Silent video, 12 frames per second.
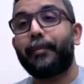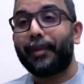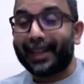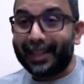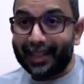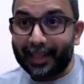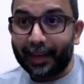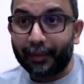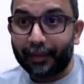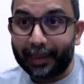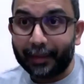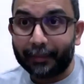practicing
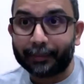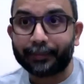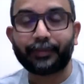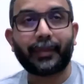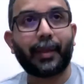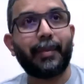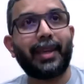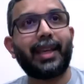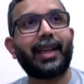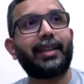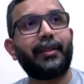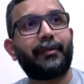rhythm,
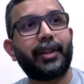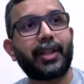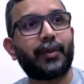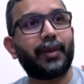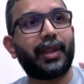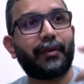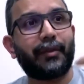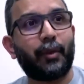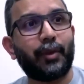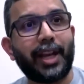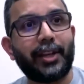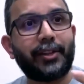making a difference with the
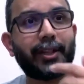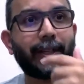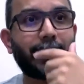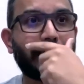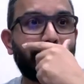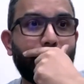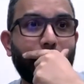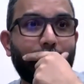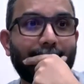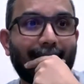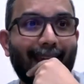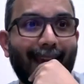foundation in
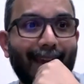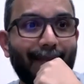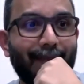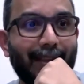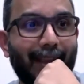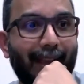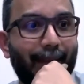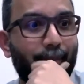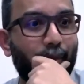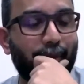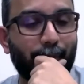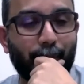people's lives, and
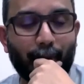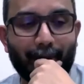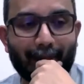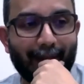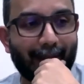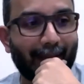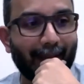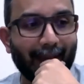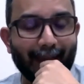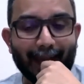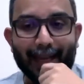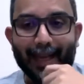most importantly,
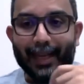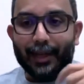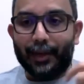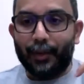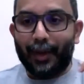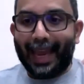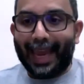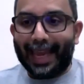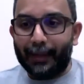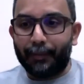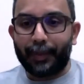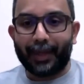
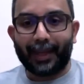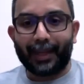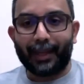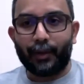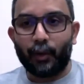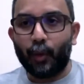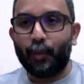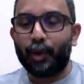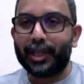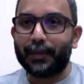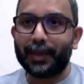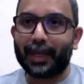helping
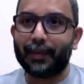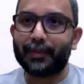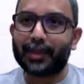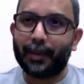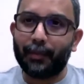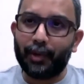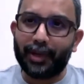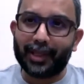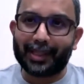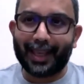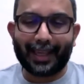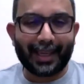nobody's become
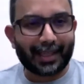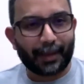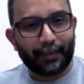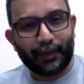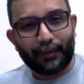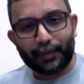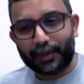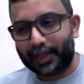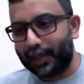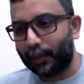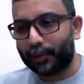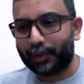somebody's, taking somebody from
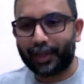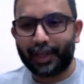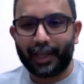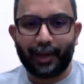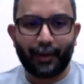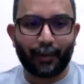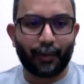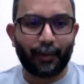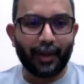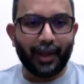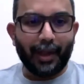zero to hero,